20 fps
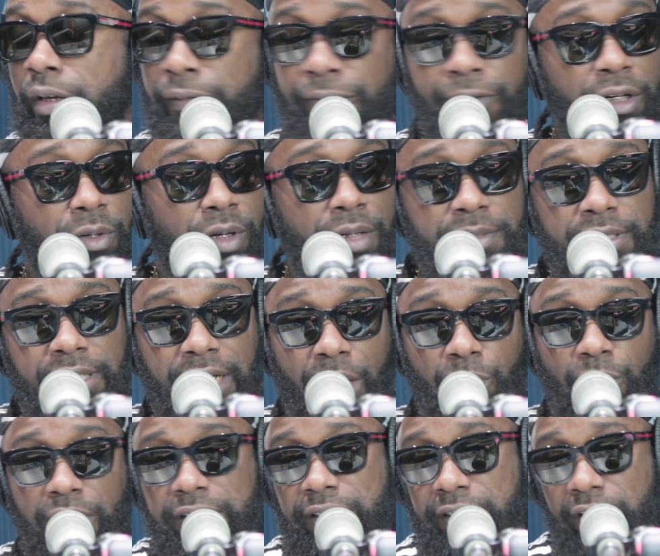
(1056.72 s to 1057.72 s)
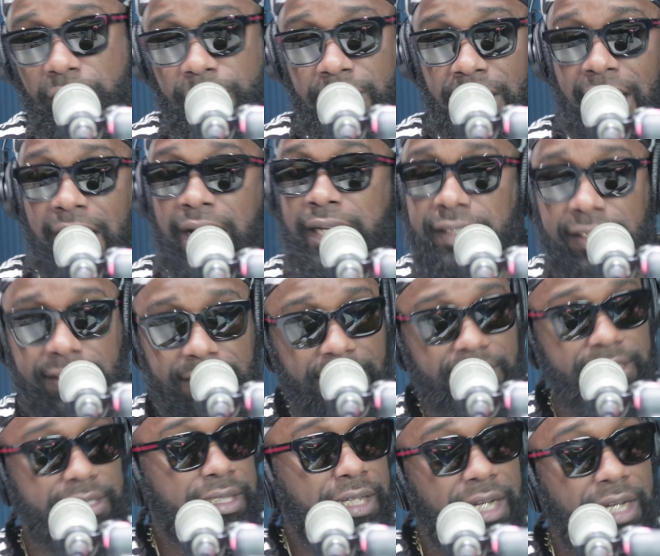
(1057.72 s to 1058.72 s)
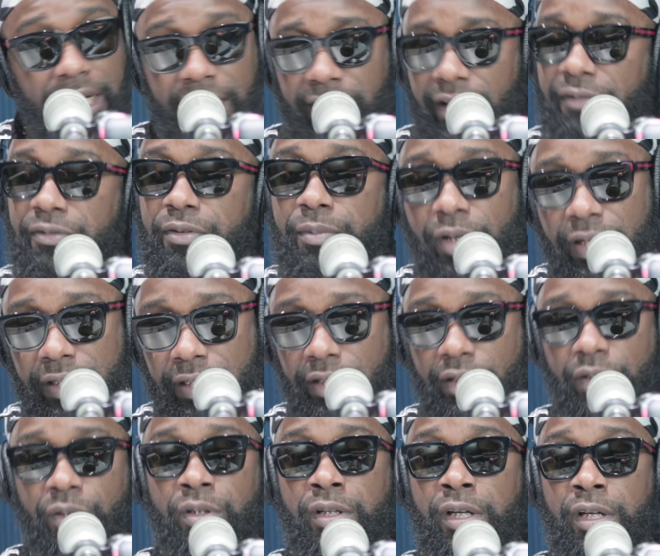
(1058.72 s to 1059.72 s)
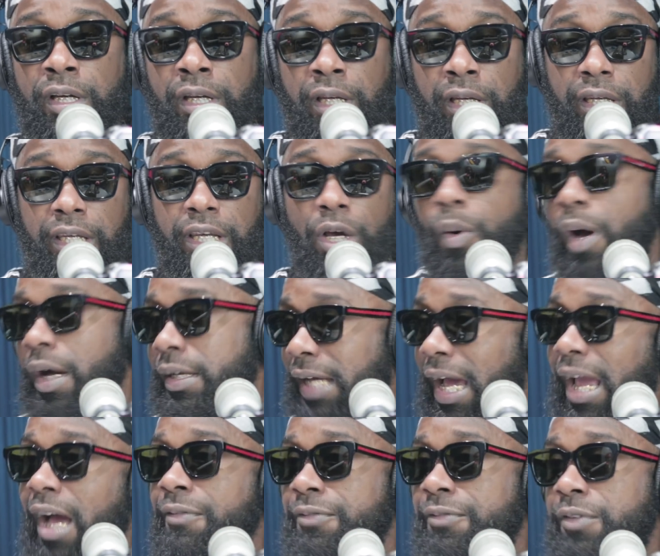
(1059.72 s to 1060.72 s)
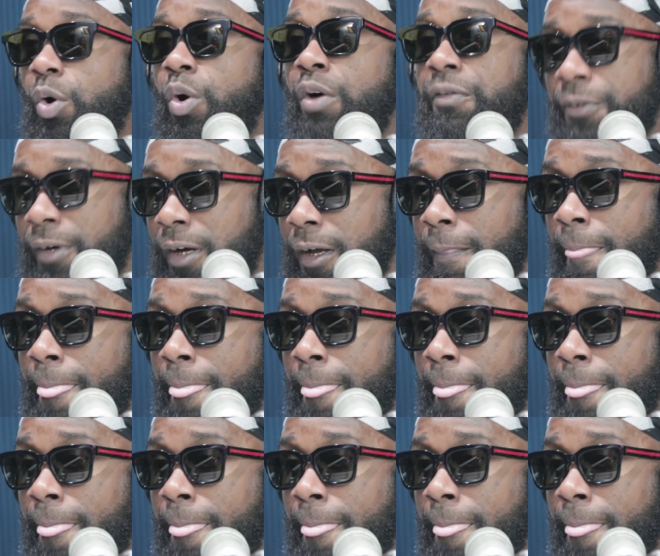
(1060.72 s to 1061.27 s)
You feel what I'm saying? I wanted to be an artist and sing and let everybody, you know, hear what I have to offer.